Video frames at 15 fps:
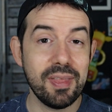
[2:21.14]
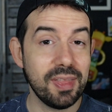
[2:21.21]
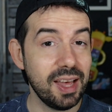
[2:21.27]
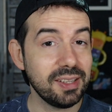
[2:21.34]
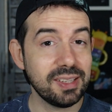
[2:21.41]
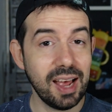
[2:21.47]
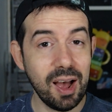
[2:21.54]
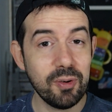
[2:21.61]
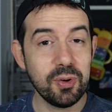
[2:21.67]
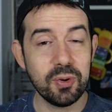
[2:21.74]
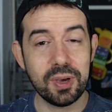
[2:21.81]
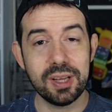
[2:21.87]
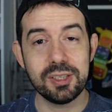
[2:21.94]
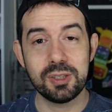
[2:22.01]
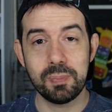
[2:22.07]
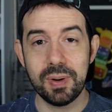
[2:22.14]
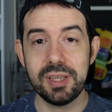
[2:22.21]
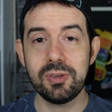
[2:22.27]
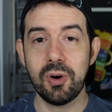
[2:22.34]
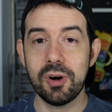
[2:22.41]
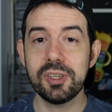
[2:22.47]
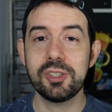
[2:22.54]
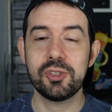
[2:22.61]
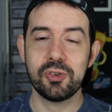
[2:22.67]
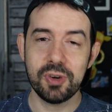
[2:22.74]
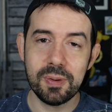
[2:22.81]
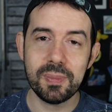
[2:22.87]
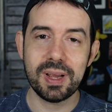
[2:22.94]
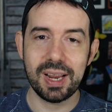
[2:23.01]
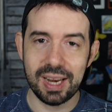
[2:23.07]
And that's how you can split or
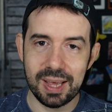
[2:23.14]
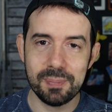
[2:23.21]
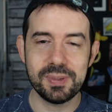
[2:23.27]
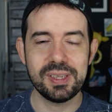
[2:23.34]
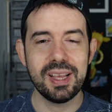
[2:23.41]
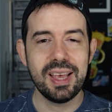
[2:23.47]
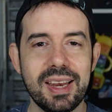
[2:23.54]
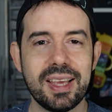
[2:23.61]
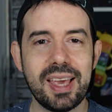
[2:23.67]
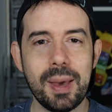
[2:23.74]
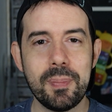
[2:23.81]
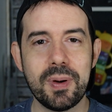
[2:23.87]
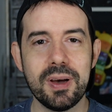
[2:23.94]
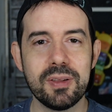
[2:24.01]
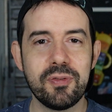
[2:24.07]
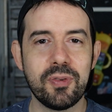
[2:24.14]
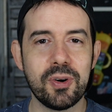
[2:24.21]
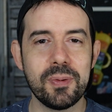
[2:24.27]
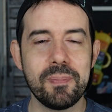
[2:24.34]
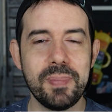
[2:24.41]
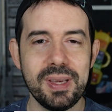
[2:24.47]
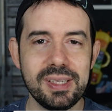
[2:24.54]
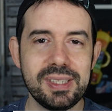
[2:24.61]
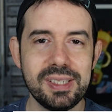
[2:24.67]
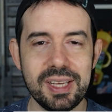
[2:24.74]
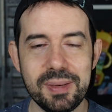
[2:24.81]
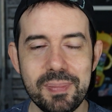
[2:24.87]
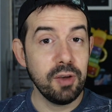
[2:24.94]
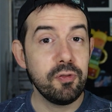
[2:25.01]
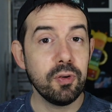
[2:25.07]
trim clips in CapCut for
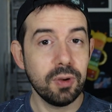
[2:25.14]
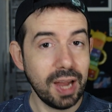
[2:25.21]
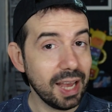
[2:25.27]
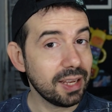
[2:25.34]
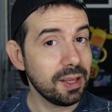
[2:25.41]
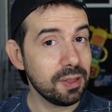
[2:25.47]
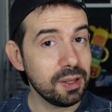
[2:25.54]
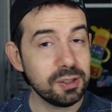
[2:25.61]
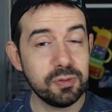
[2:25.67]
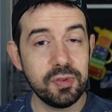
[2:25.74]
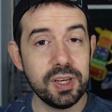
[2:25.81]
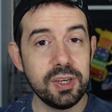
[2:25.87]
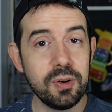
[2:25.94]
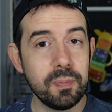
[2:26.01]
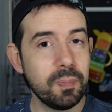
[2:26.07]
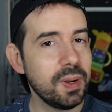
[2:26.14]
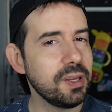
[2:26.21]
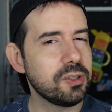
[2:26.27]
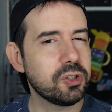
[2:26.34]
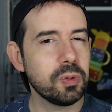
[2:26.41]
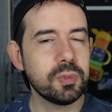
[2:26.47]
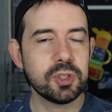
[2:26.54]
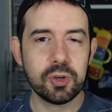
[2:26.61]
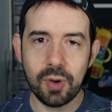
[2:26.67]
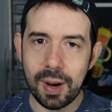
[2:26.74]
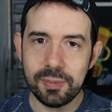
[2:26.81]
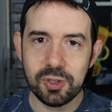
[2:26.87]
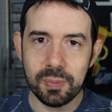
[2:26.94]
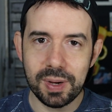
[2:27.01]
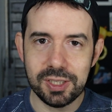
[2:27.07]
PC. If you liked this video, please
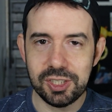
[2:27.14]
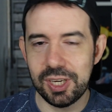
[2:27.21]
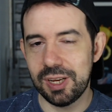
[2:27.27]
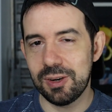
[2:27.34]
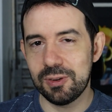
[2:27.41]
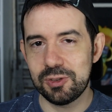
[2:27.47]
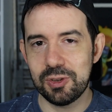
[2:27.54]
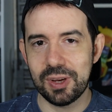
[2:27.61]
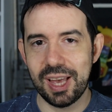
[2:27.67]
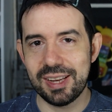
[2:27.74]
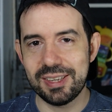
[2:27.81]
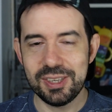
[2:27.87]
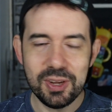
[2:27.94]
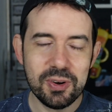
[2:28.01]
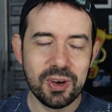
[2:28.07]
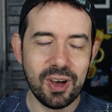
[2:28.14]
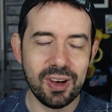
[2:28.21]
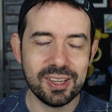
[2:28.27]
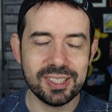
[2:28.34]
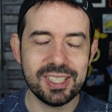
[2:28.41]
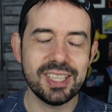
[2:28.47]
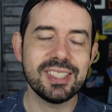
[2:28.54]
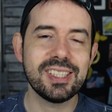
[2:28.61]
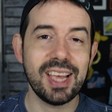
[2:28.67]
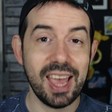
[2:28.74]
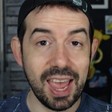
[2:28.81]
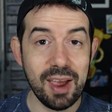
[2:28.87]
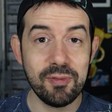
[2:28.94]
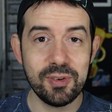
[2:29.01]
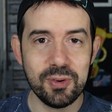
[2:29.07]
subscribe to my channel to get new content
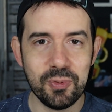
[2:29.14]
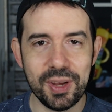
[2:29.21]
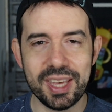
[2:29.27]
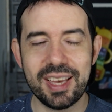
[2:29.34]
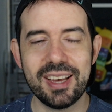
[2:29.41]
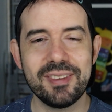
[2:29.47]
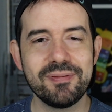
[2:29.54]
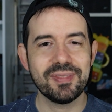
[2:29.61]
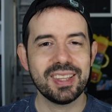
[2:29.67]
every week.